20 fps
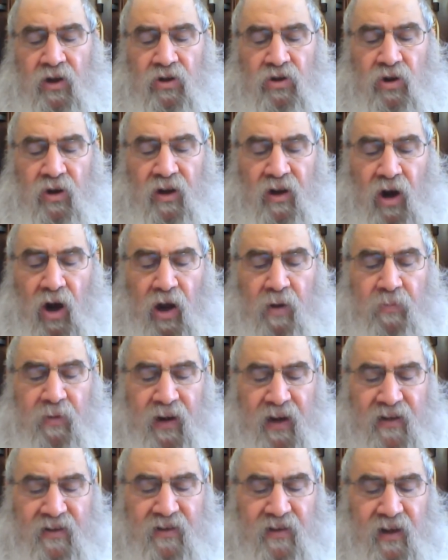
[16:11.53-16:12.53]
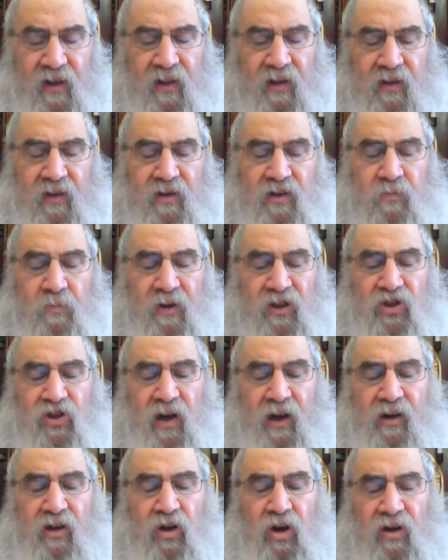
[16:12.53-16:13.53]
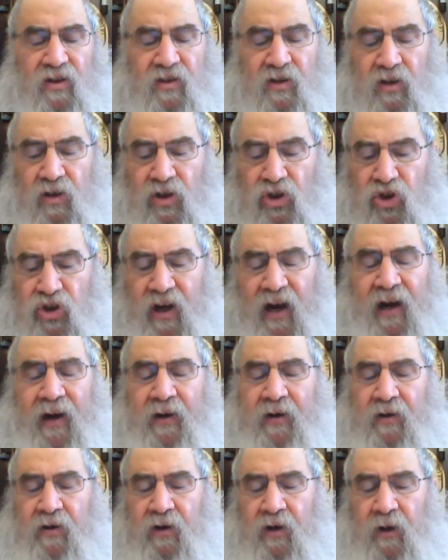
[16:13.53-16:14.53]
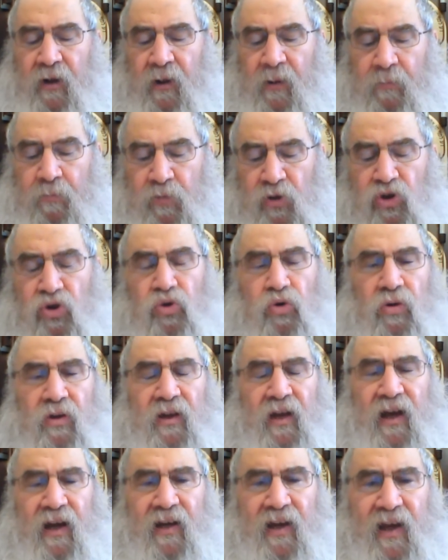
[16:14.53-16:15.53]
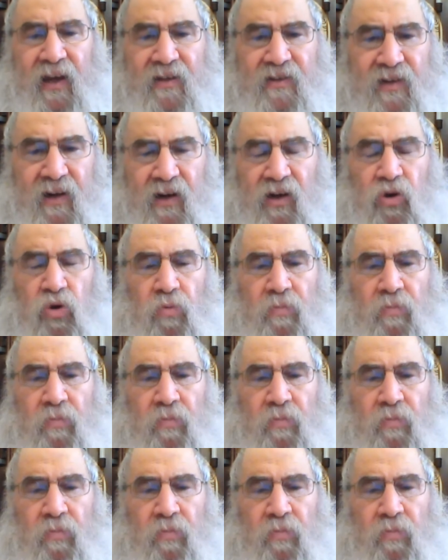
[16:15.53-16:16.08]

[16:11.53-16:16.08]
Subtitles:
So I may say like this, mashani yosid l'shayir, we learned that